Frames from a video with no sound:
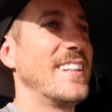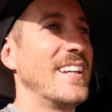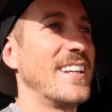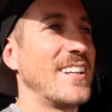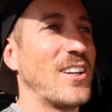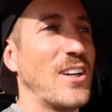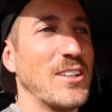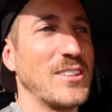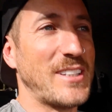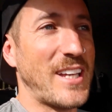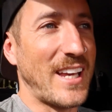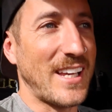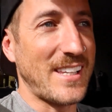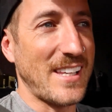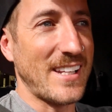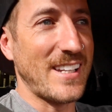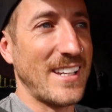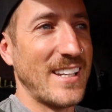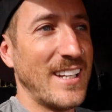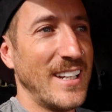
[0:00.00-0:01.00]
it got
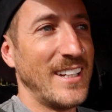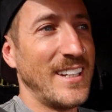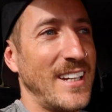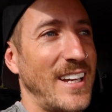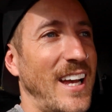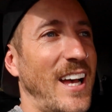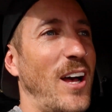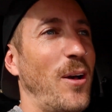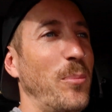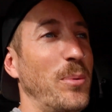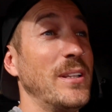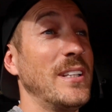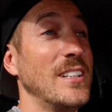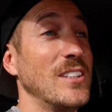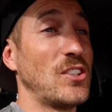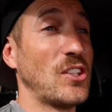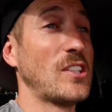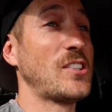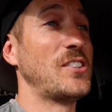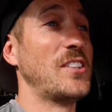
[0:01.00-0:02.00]
taken uh, but
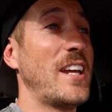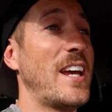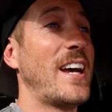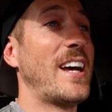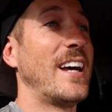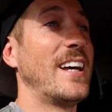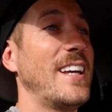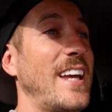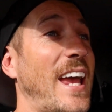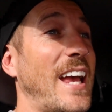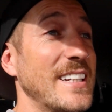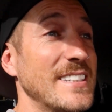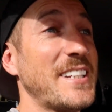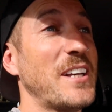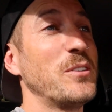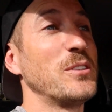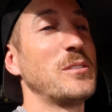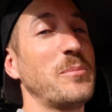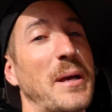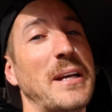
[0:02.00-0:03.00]
then just now, as
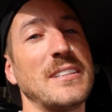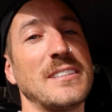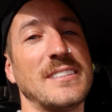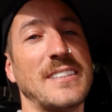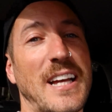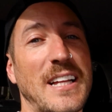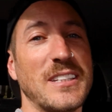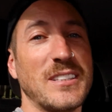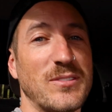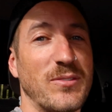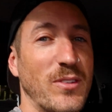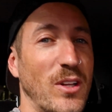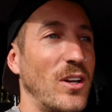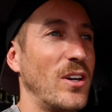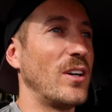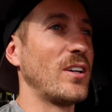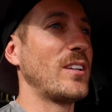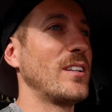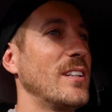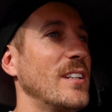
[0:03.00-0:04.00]
I was about to start this
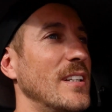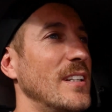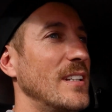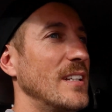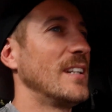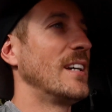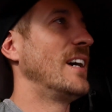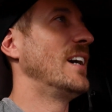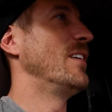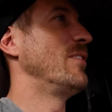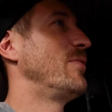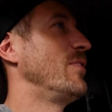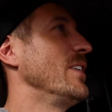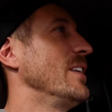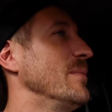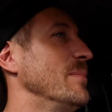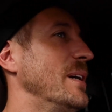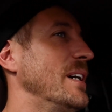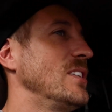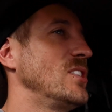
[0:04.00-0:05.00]
vlog, uh, a
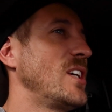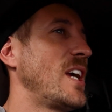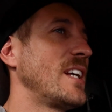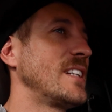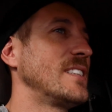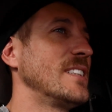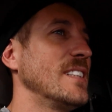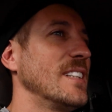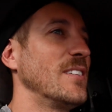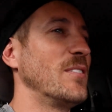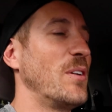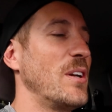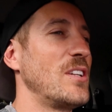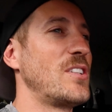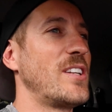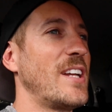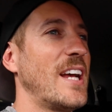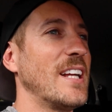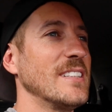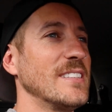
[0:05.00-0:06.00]
friend of mine, Jackson,
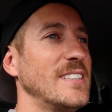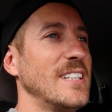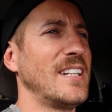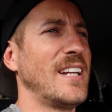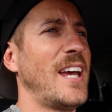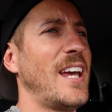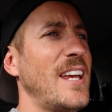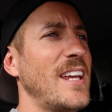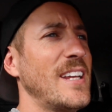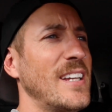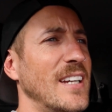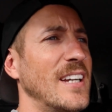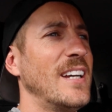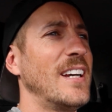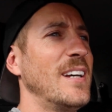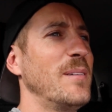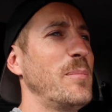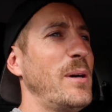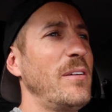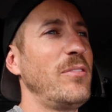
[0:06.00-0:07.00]
reached out and said, hey,
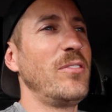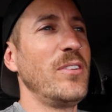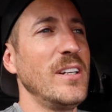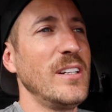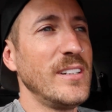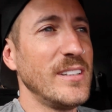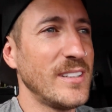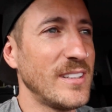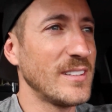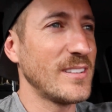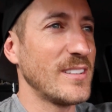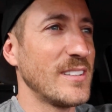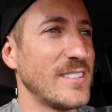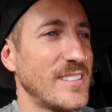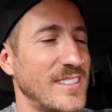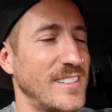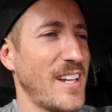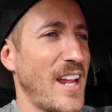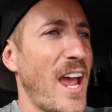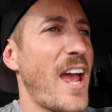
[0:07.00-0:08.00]
uh, my friend's
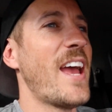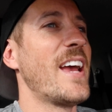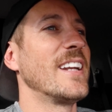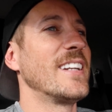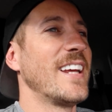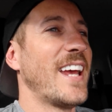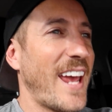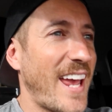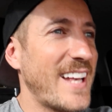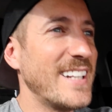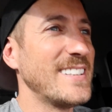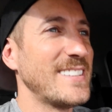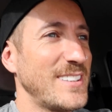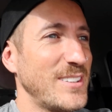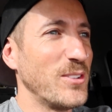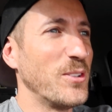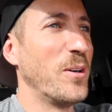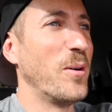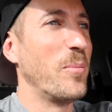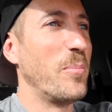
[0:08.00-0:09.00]
dad has
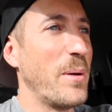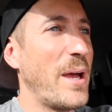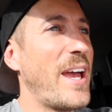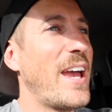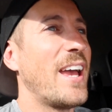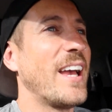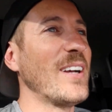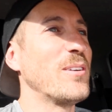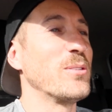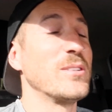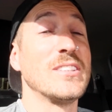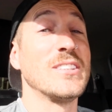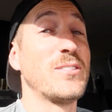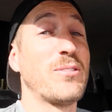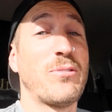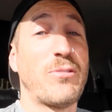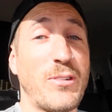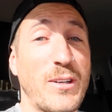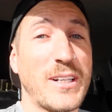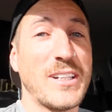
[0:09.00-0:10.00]
your bag, which is
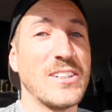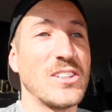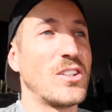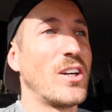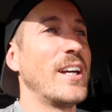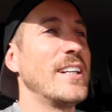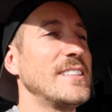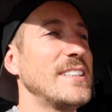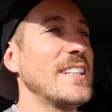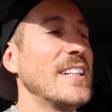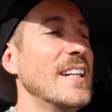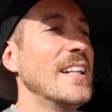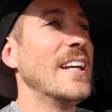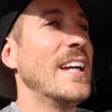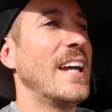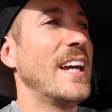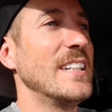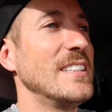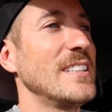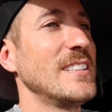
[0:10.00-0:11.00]
freaking crazy.
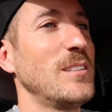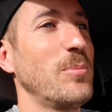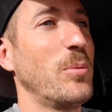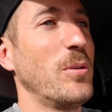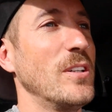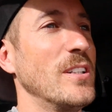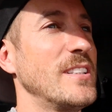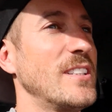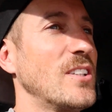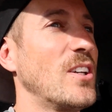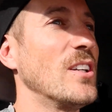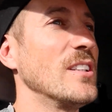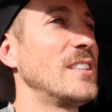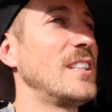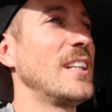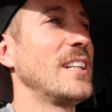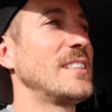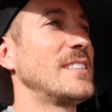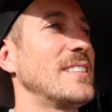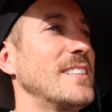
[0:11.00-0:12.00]
And just to put it into
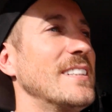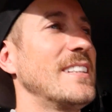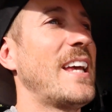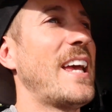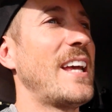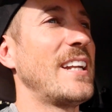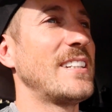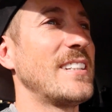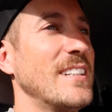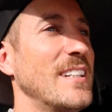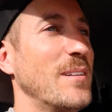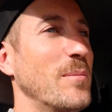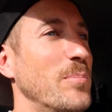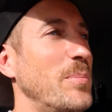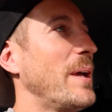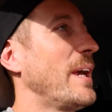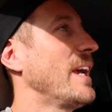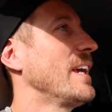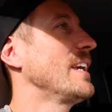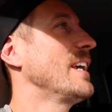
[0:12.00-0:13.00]
context, that
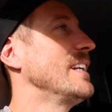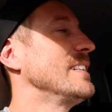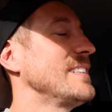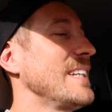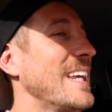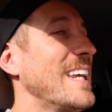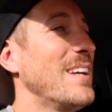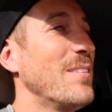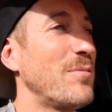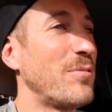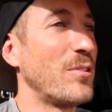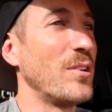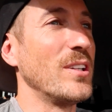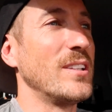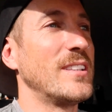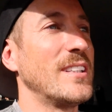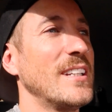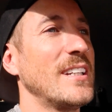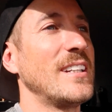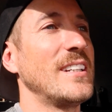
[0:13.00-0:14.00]
bag has
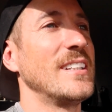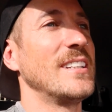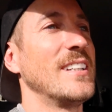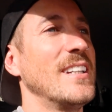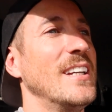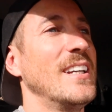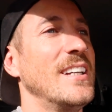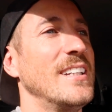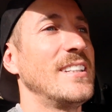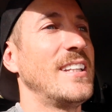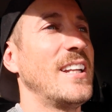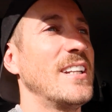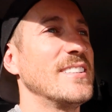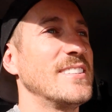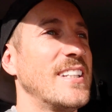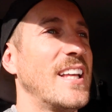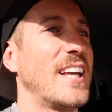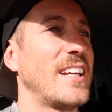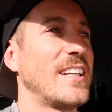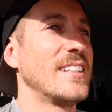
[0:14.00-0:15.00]
everything that
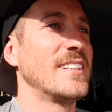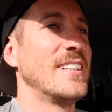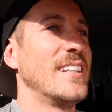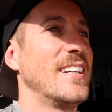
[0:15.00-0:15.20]
is like